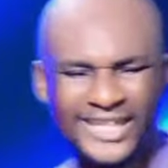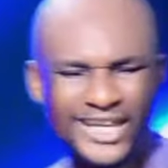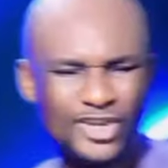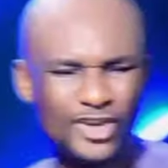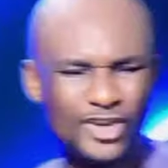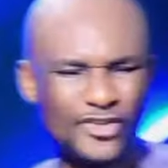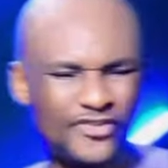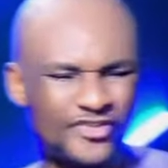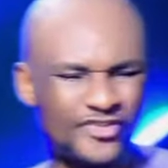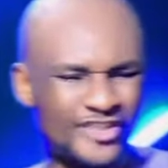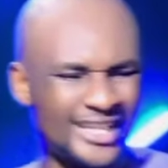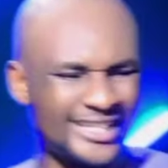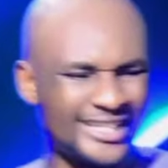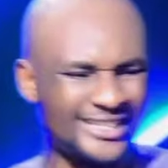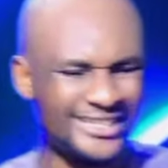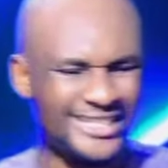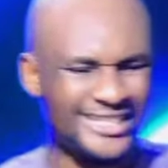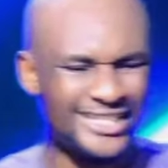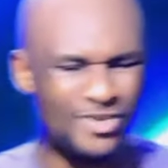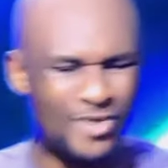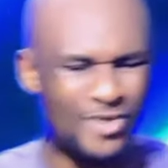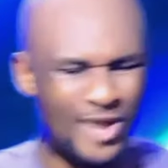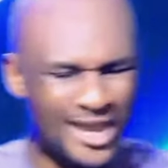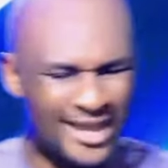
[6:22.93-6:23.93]
tell your friend,
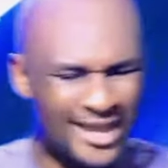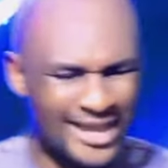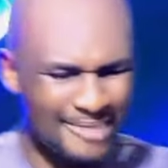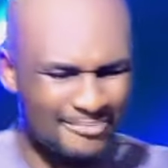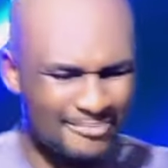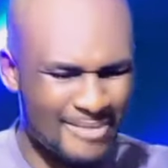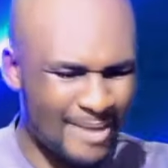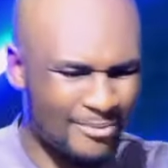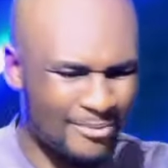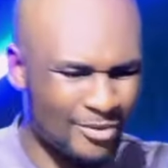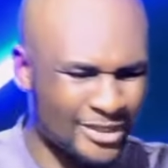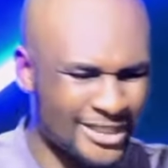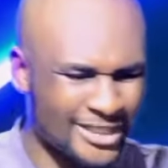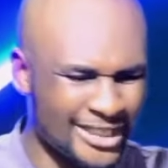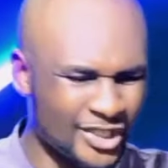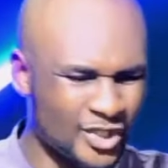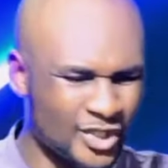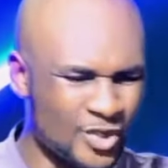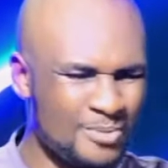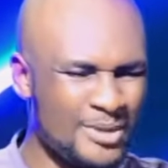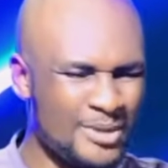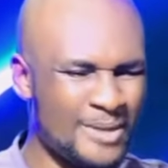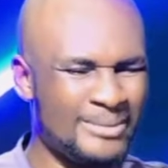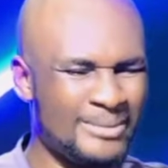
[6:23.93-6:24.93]
the way my body they
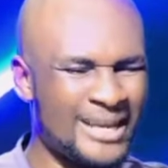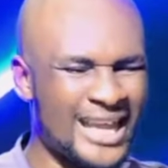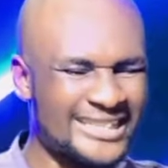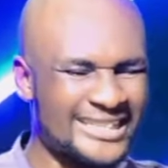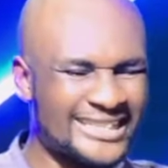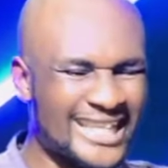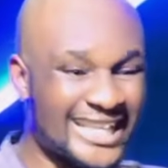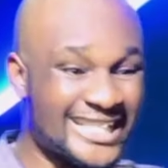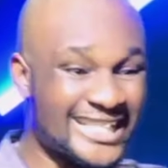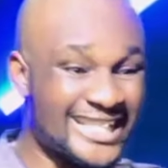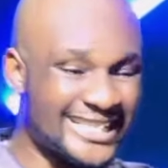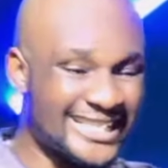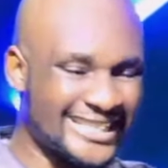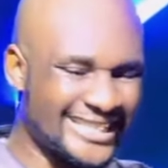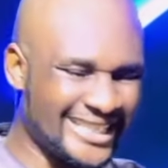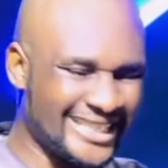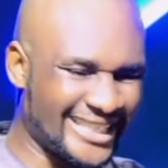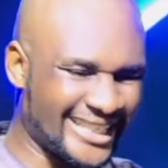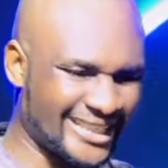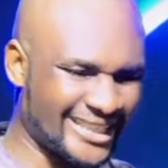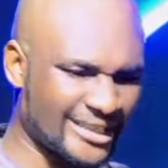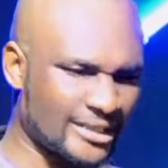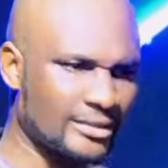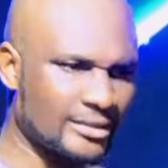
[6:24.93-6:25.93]
do me, blessed are they sick.
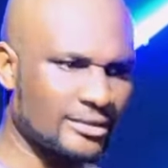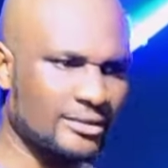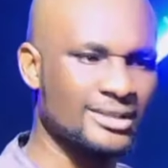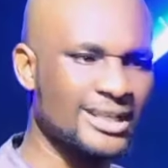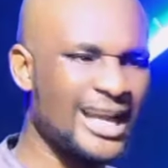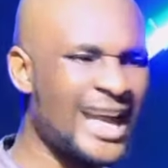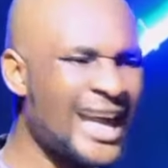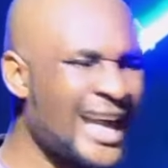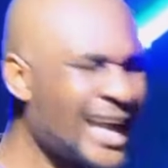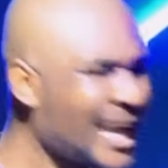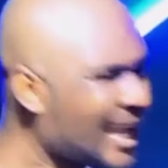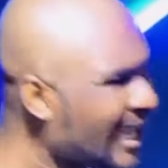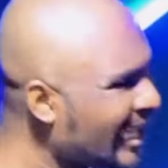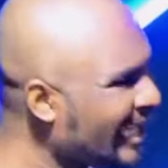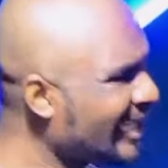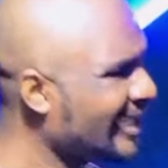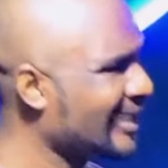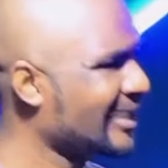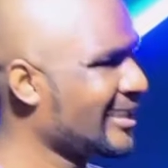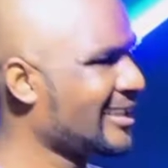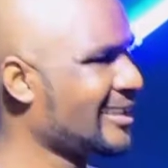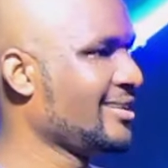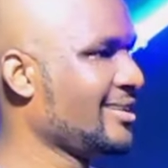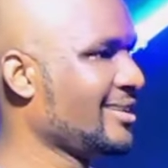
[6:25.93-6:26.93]
Ah,
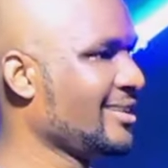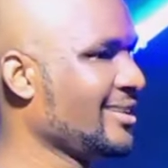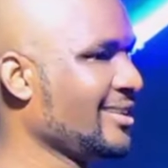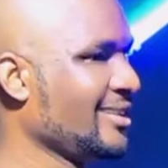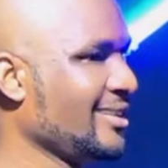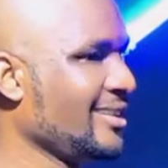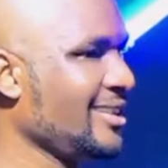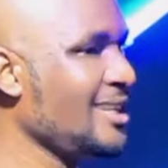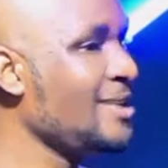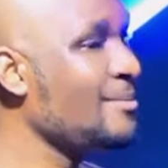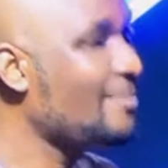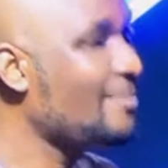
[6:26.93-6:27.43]
he